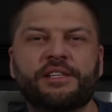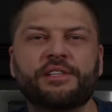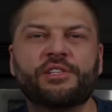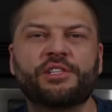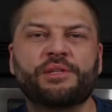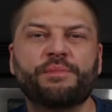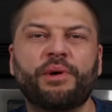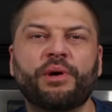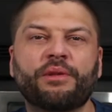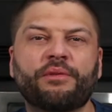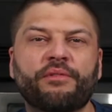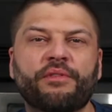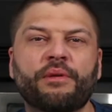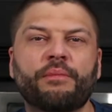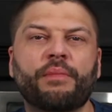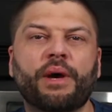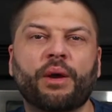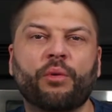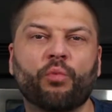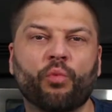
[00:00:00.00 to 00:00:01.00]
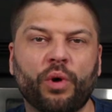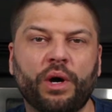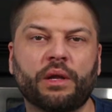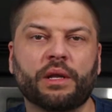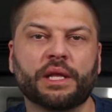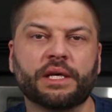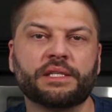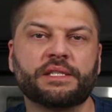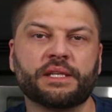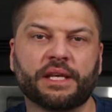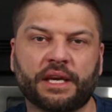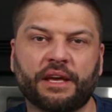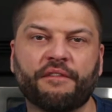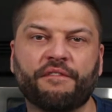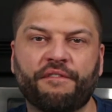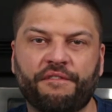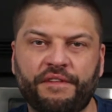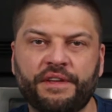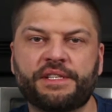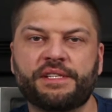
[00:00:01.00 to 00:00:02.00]
is smaller than my wallet. Like, it
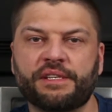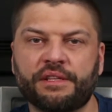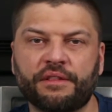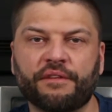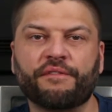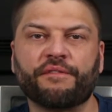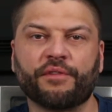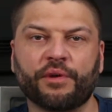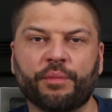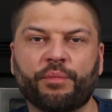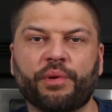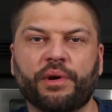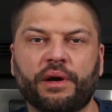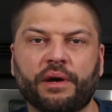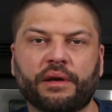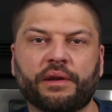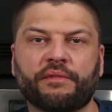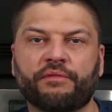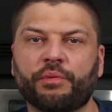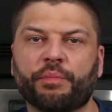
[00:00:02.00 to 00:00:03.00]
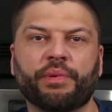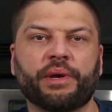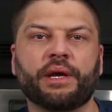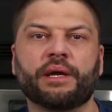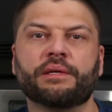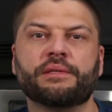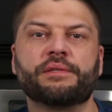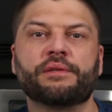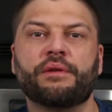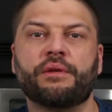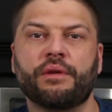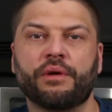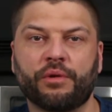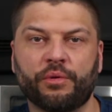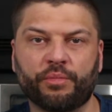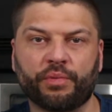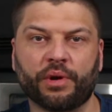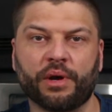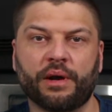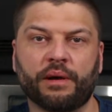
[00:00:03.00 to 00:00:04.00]
fits in the front pocket of your pants, no
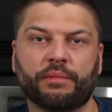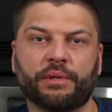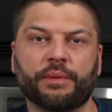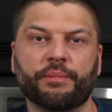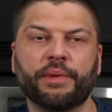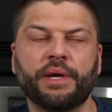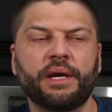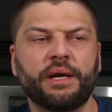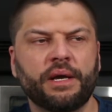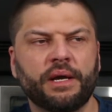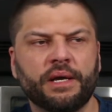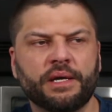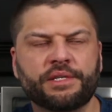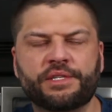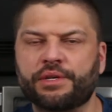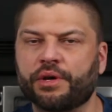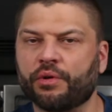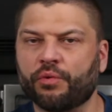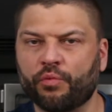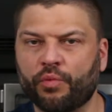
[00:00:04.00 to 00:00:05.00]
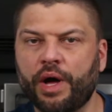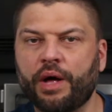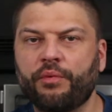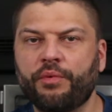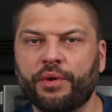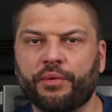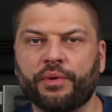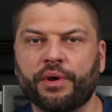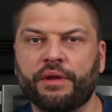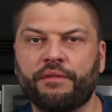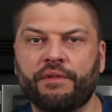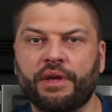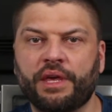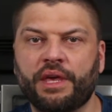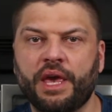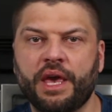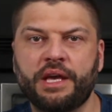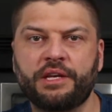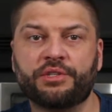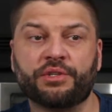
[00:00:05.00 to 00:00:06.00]
problem. So while we were on
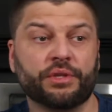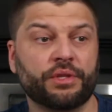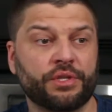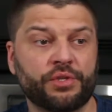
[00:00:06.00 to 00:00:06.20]
vacation,